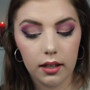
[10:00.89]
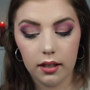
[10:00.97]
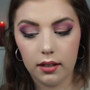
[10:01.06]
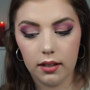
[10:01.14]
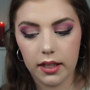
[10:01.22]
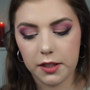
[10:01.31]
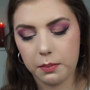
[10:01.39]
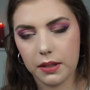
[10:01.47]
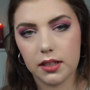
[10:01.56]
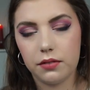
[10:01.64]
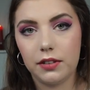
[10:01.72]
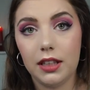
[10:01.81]
uh,
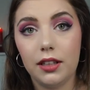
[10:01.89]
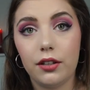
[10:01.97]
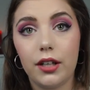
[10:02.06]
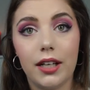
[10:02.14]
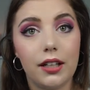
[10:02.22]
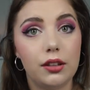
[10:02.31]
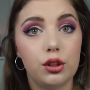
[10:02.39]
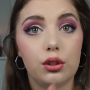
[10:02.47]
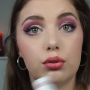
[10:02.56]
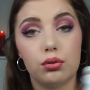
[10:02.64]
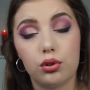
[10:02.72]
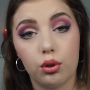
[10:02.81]
expensive either and
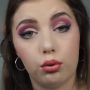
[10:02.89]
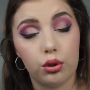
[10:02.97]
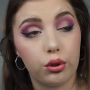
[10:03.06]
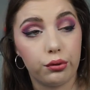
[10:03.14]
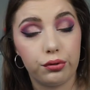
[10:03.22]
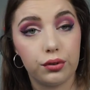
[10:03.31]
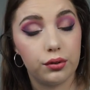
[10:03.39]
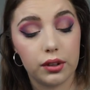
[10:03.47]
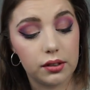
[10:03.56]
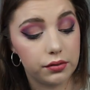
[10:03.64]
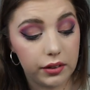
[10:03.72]
you don't go through this